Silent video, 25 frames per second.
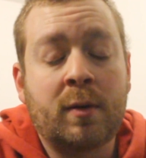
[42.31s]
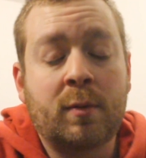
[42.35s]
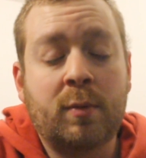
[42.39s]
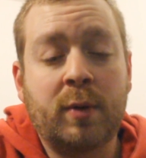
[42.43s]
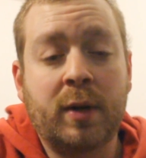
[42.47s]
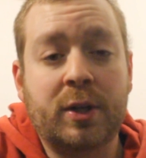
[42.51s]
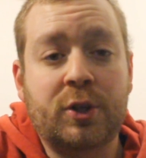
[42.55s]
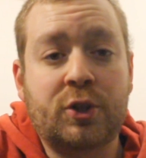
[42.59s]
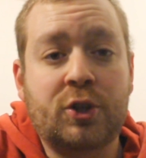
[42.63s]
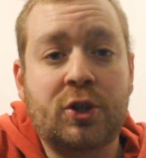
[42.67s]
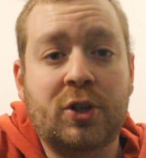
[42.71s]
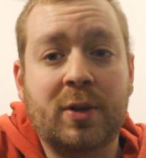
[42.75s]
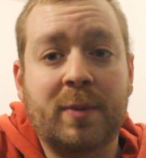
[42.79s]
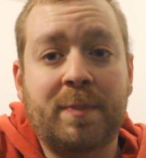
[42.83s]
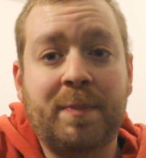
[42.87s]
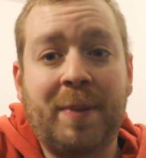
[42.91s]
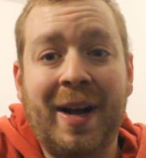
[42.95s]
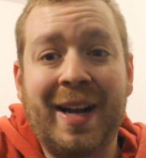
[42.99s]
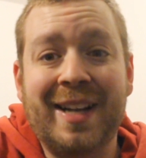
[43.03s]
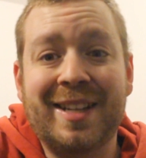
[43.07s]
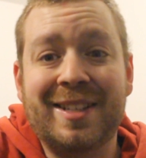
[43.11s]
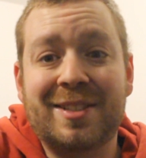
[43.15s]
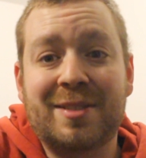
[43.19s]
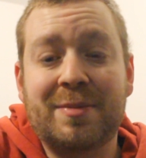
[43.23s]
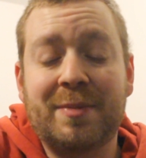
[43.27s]
which
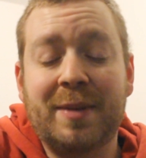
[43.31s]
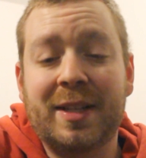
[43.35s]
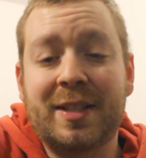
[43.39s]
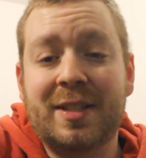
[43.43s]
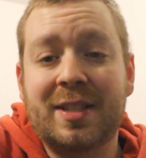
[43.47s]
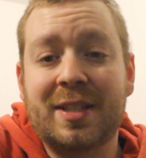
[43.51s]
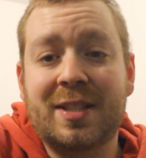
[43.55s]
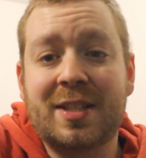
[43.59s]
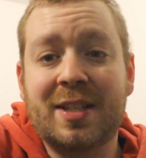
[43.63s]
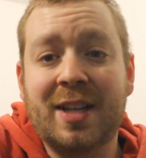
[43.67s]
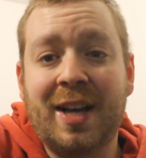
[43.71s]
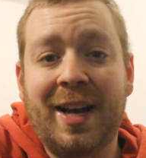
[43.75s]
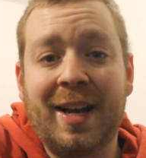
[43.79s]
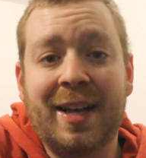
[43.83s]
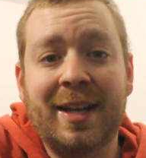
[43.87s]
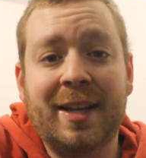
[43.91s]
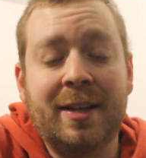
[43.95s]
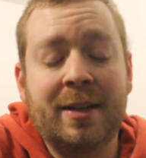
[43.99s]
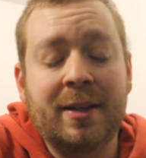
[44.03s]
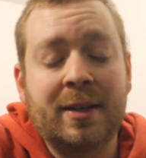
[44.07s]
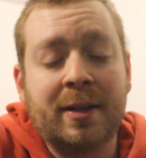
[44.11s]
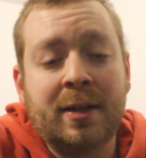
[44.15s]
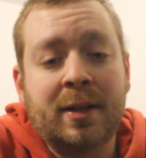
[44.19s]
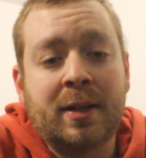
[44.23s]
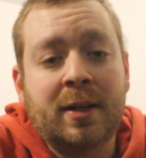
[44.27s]
pains me to
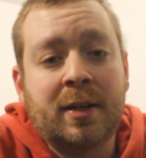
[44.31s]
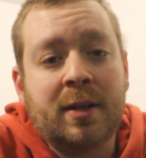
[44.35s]
say.